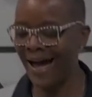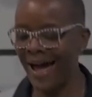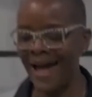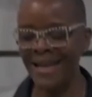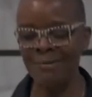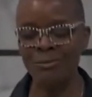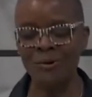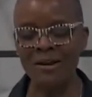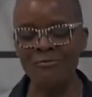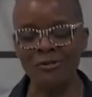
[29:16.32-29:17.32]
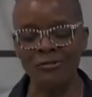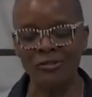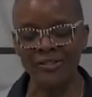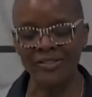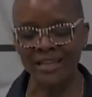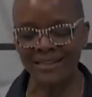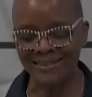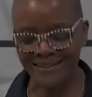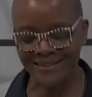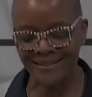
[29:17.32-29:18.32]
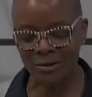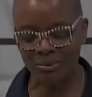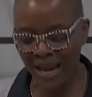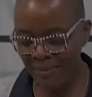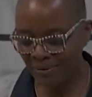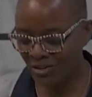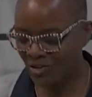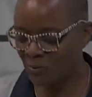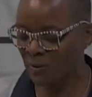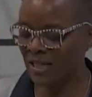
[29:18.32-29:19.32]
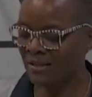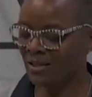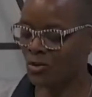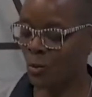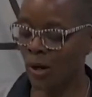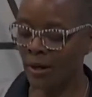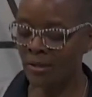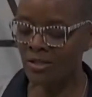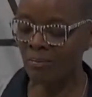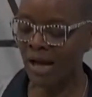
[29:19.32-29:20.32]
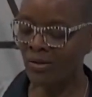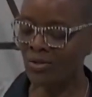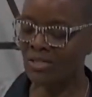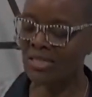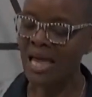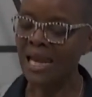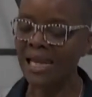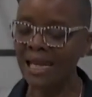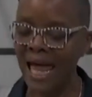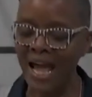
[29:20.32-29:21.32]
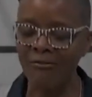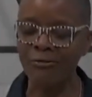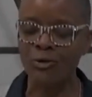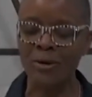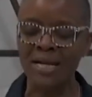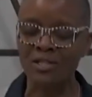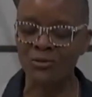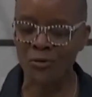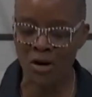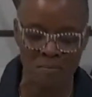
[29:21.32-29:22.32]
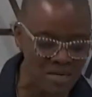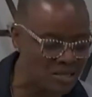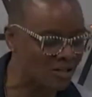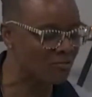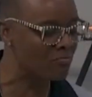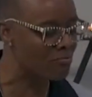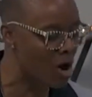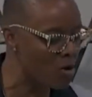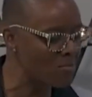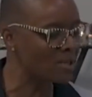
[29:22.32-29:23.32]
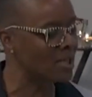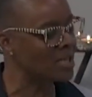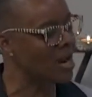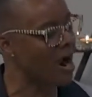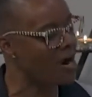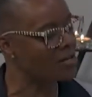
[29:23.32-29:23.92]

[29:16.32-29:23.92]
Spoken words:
I am grateful for this, to be able to speak these words about this life-transformative moment in our